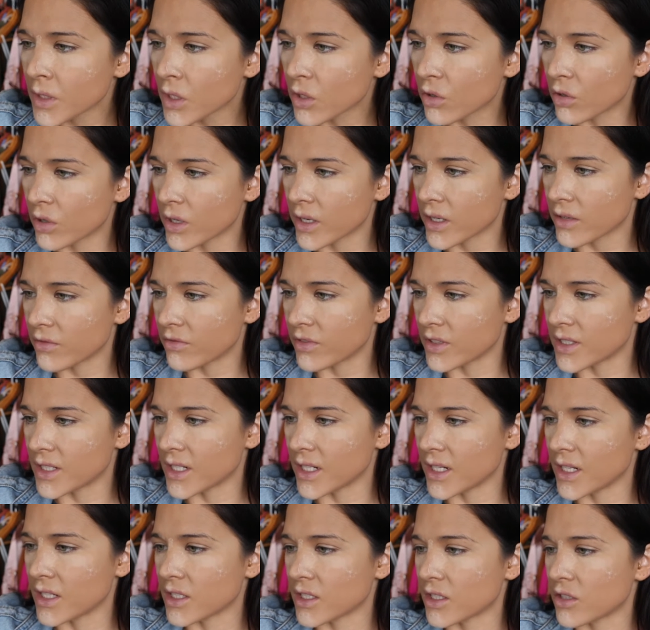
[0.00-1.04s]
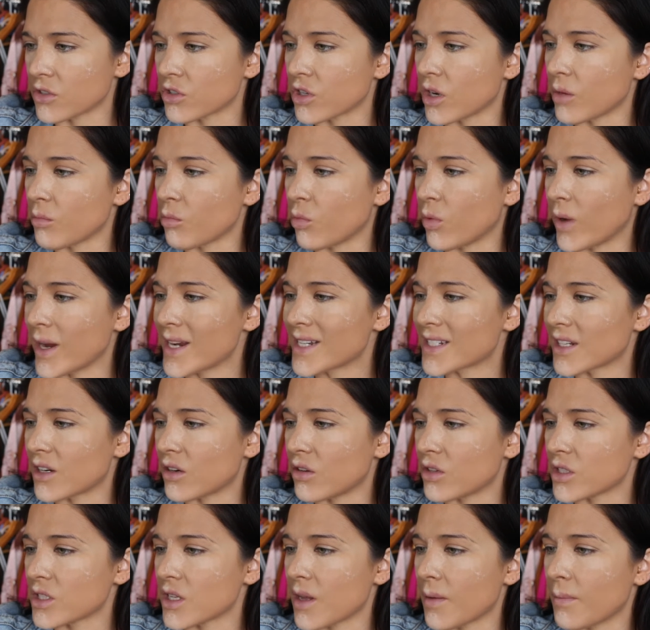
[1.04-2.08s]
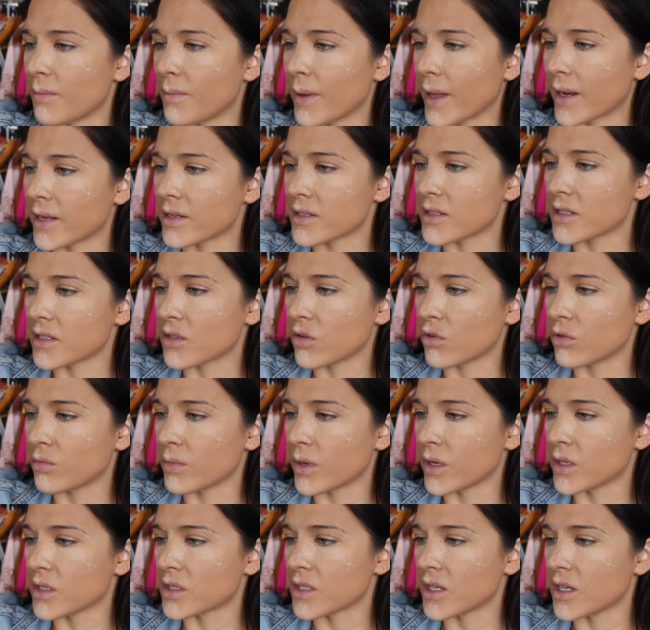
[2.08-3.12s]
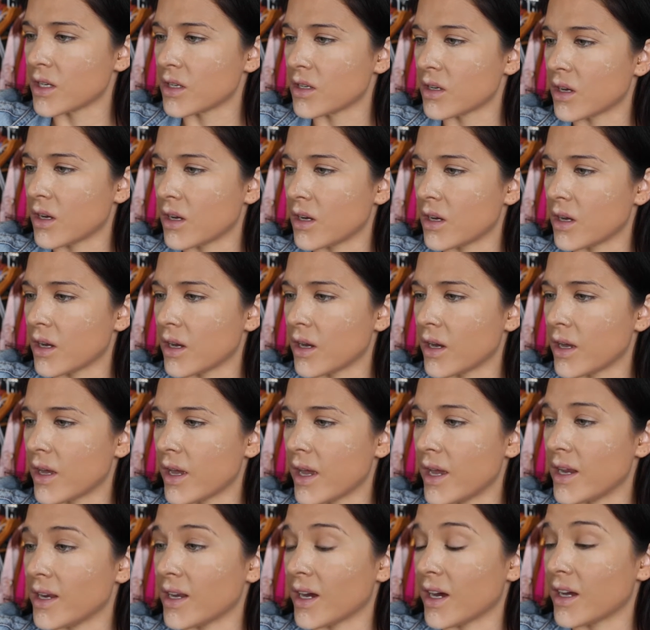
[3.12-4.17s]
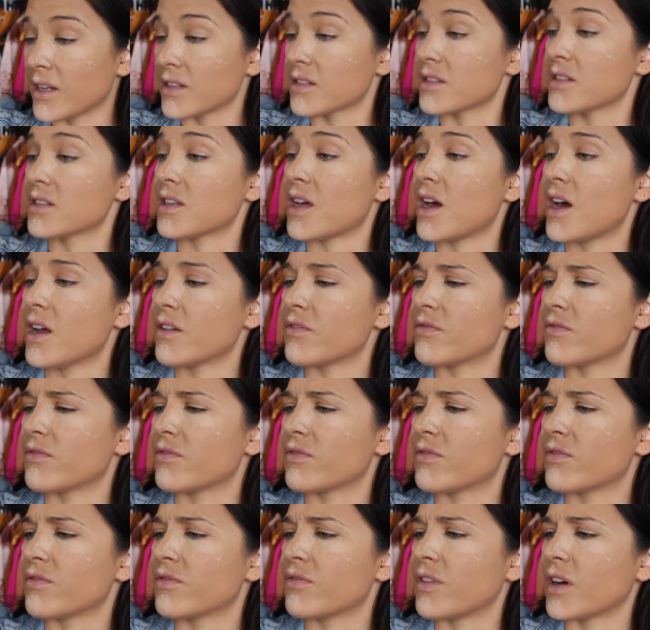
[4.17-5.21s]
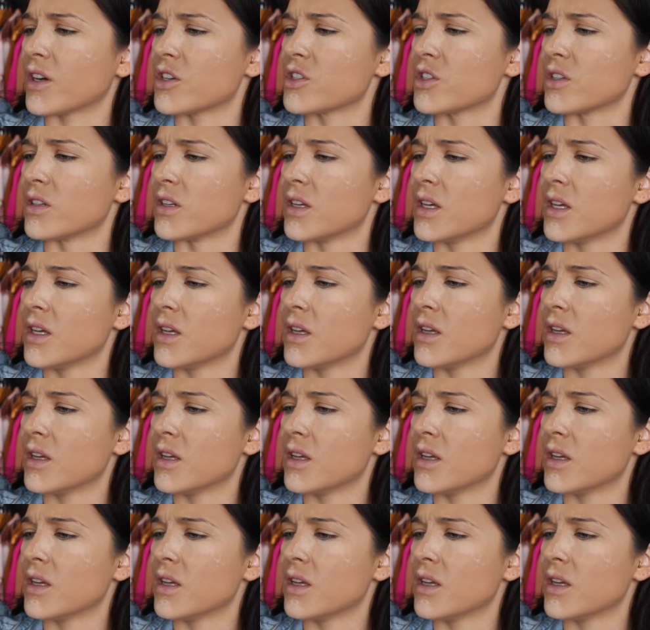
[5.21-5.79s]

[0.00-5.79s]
chronic fatigue syndrome, weight loss, balances hormones, and enhances heart function.